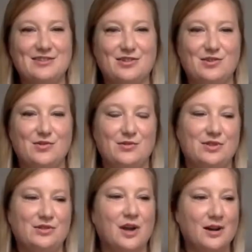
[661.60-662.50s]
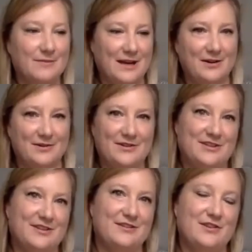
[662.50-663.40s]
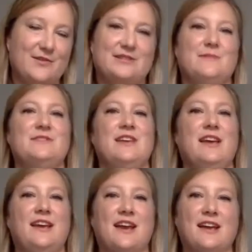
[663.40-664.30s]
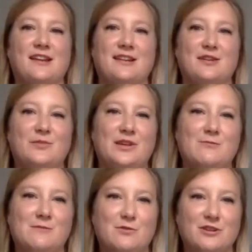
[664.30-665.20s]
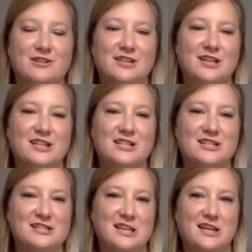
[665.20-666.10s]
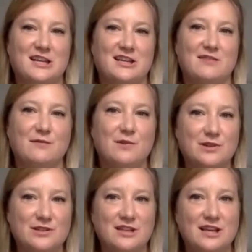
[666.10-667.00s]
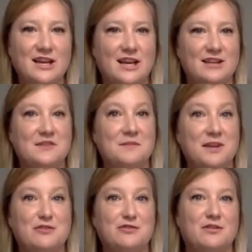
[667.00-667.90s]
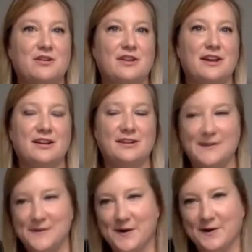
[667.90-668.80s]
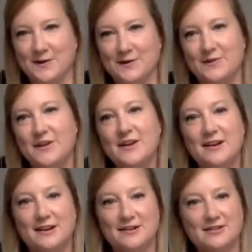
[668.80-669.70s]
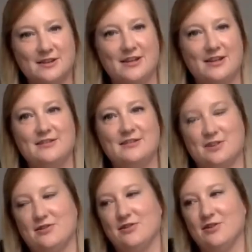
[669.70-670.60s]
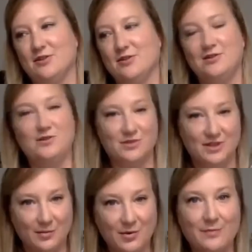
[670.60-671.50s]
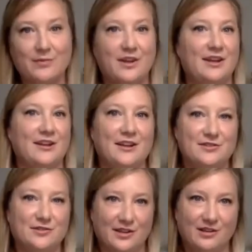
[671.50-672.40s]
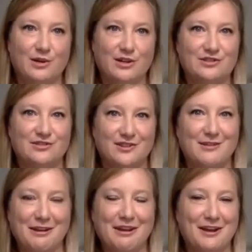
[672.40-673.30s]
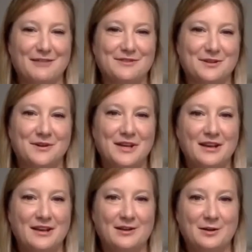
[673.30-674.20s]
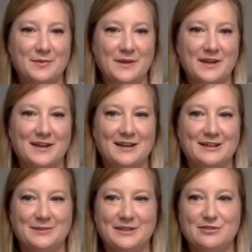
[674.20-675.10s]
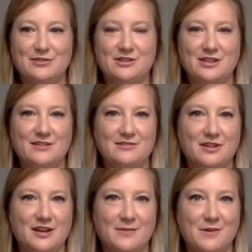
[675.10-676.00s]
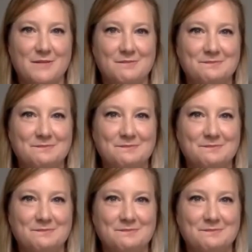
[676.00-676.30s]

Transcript: to talk about the USMCA, and it'll be even more exciting to see it in force and to make sure that all of our clients are using it properly and answering any questions that they might have. So it'll be interesting. July 1.